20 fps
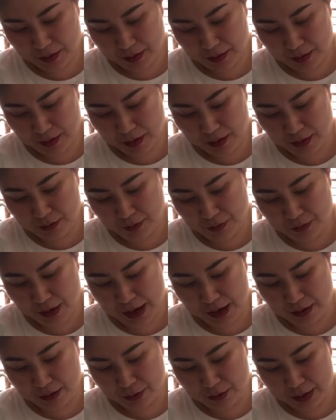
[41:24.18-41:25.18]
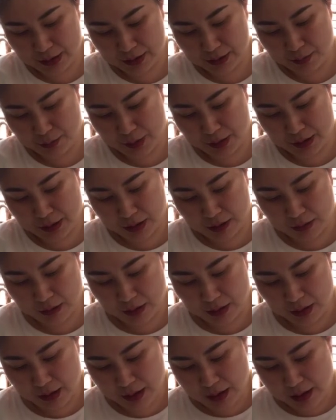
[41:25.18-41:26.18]
Can't find the recipe now.
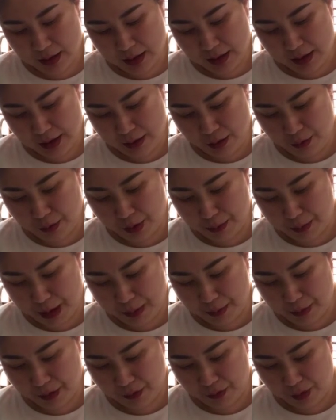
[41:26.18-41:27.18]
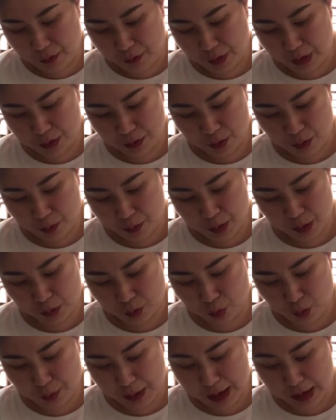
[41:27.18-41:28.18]
Cannot remember from which cookbook.
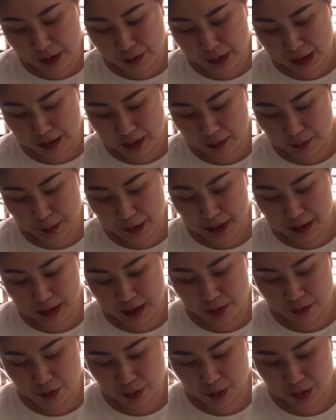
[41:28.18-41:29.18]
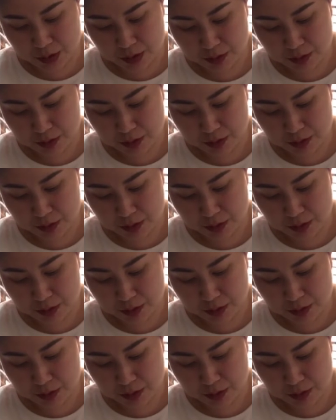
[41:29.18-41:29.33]
Too many recipes I wrote.